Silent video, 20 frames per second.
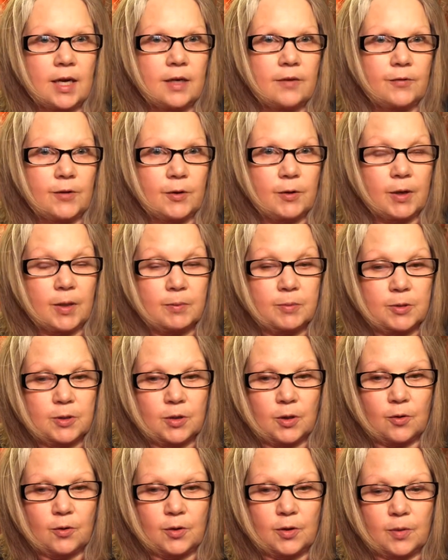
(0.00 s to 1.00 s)
if you're able to
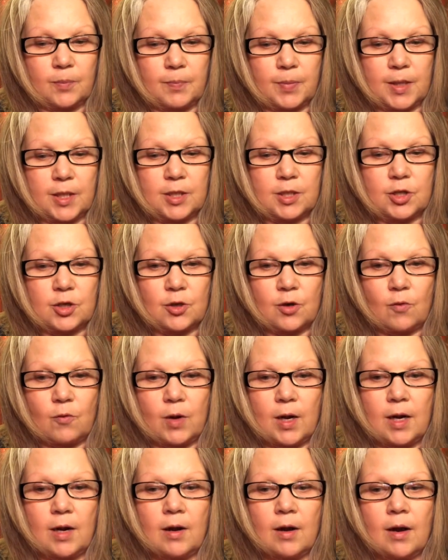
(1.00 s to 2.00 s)
go to the beach or
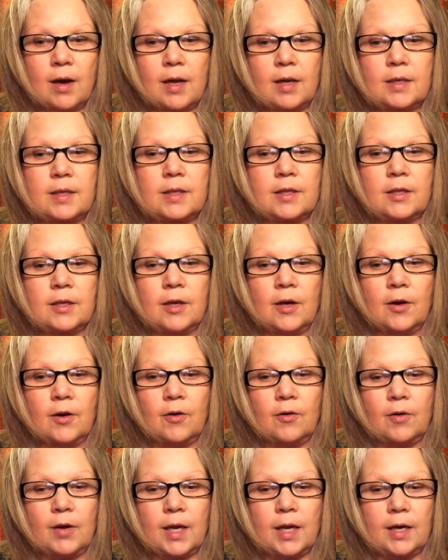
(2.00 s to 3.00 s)
whatnot, you
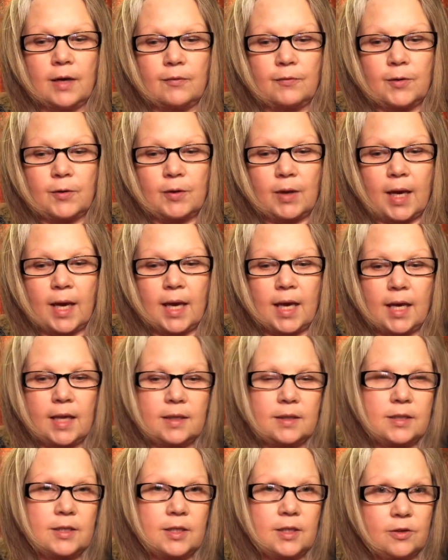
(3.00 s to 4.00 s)
know, and if you
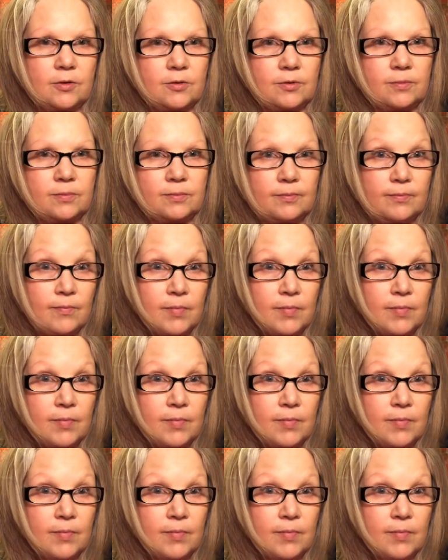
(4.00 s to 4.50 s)
can't, you know,